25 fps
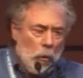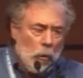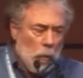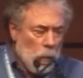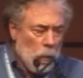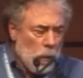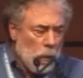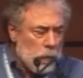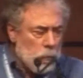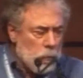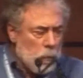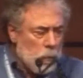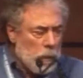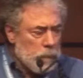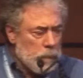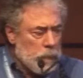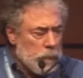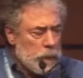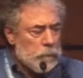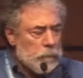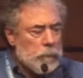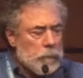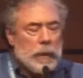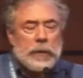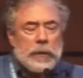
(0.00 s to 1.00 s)
What do I
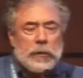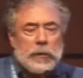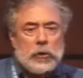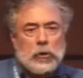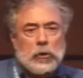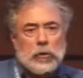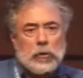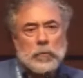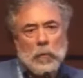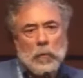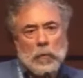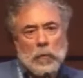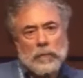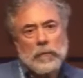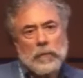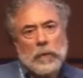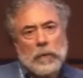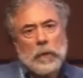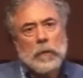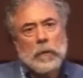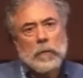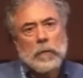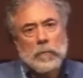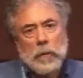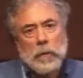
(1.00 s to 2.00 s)
mean by a
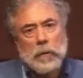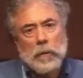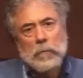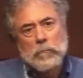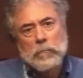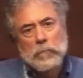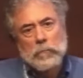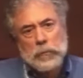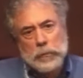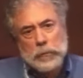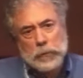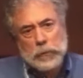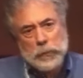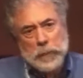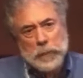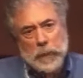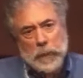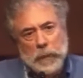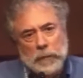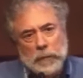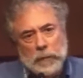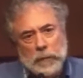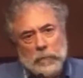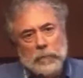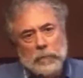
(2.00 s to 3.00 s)
geomorphic
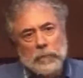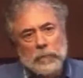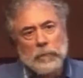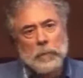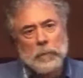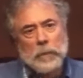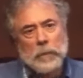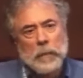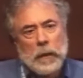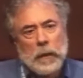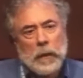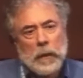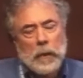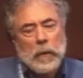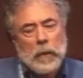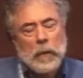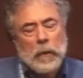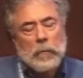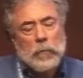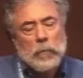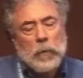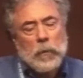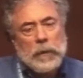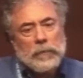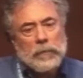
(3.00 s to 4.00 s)
perspective?
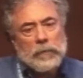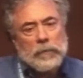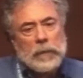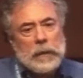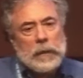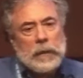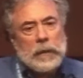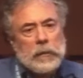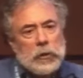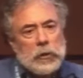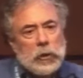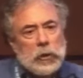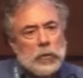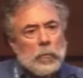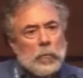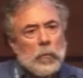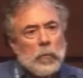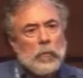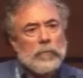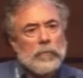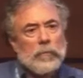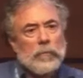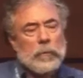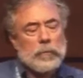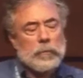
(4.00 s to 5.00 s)
Briefly, a
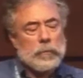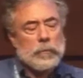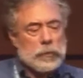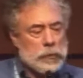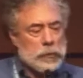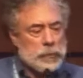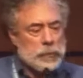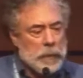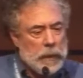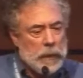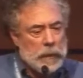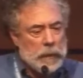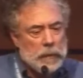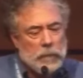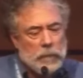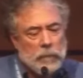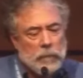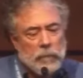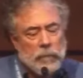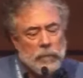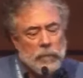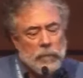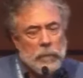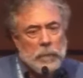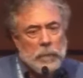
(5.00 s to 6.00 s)
geomorphic
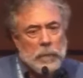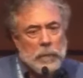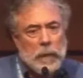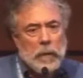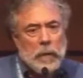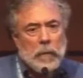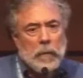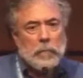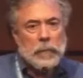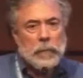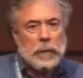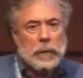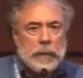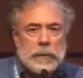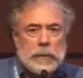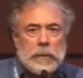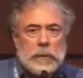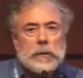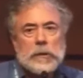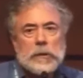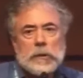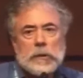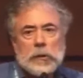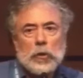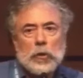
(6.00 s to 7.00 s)
perspective
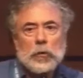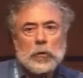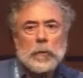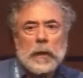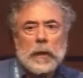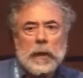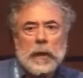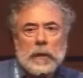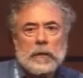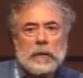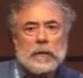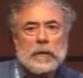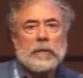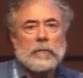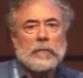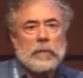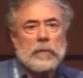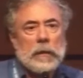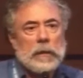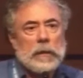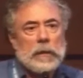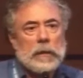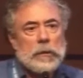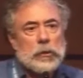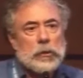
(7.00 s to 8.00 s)
places human
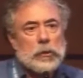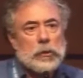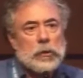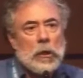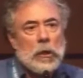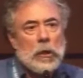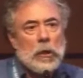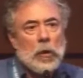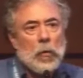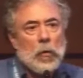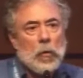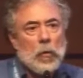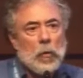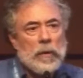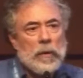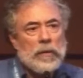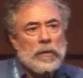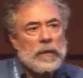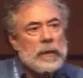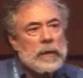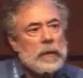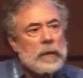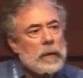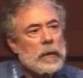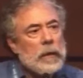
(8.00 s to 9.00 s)
activities
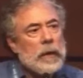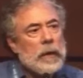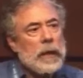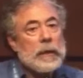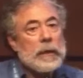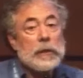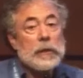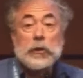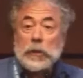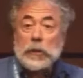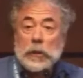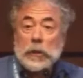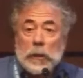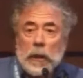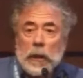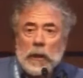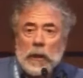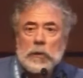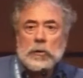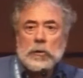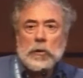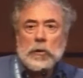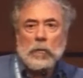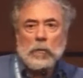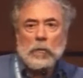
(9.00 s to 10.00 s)
within a
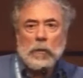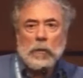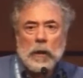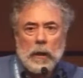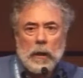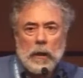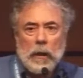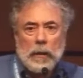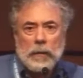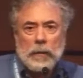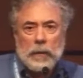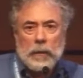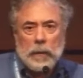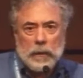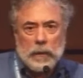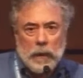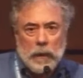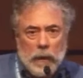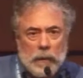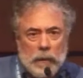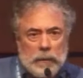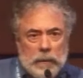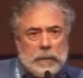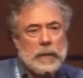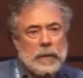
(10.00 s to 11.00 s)
geological
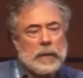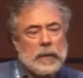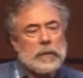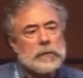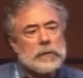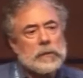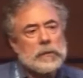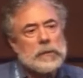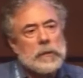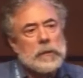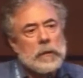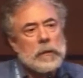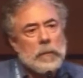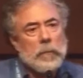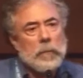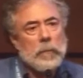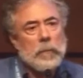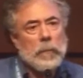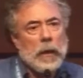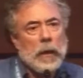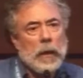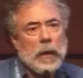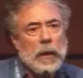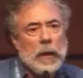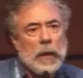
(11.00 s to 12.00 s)
context
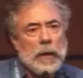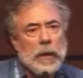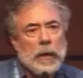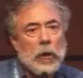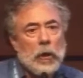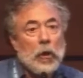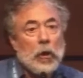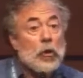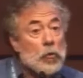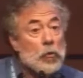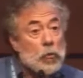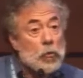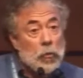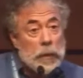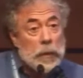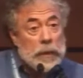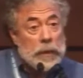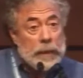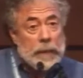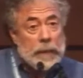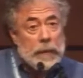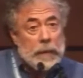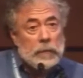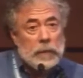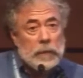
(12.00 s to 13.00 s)
by
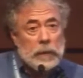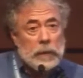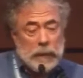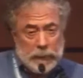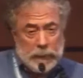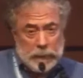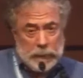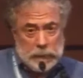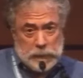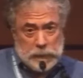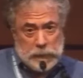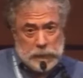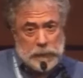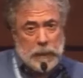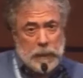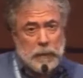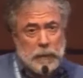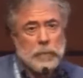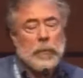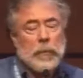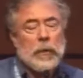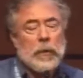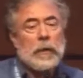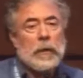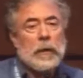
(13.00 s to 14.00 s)
reading the
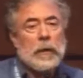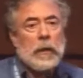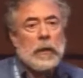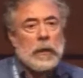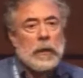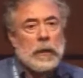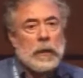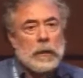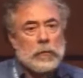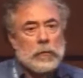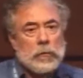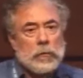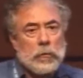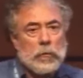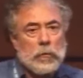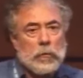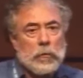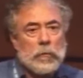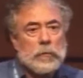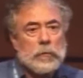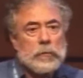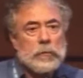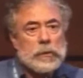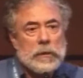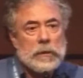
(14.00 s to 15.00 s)
landscape in
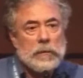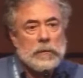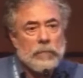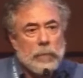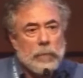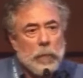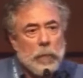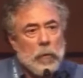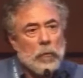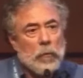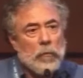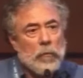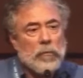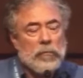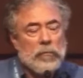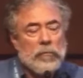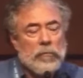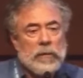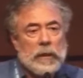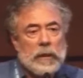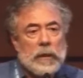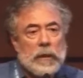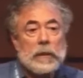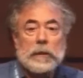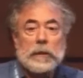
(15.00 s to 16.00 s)
terms of
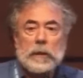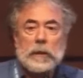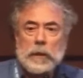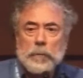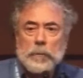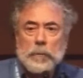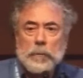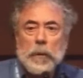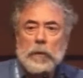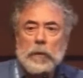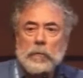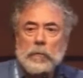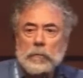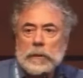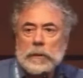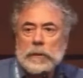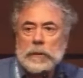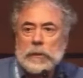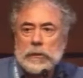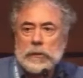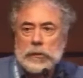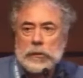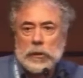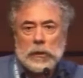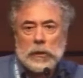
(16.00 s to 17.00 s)
both the deep and
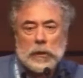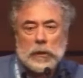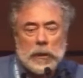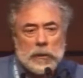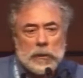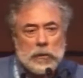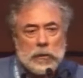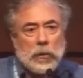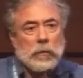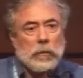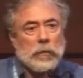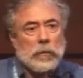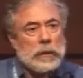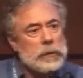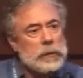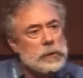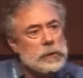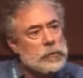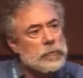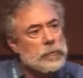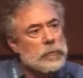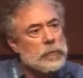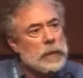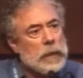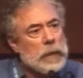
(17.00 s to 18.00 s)
recent geological
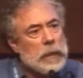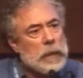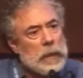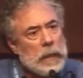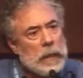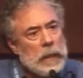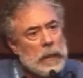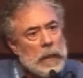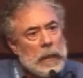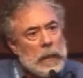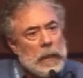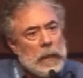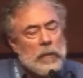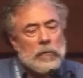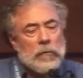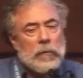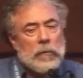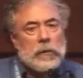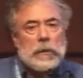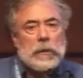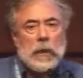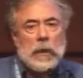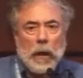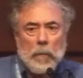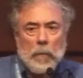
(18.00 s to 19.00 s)
history, the
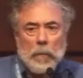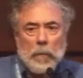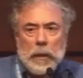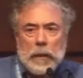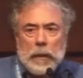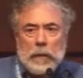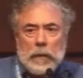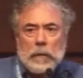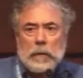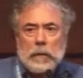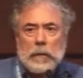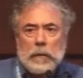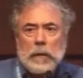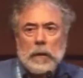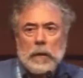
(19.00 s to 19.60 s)
dominant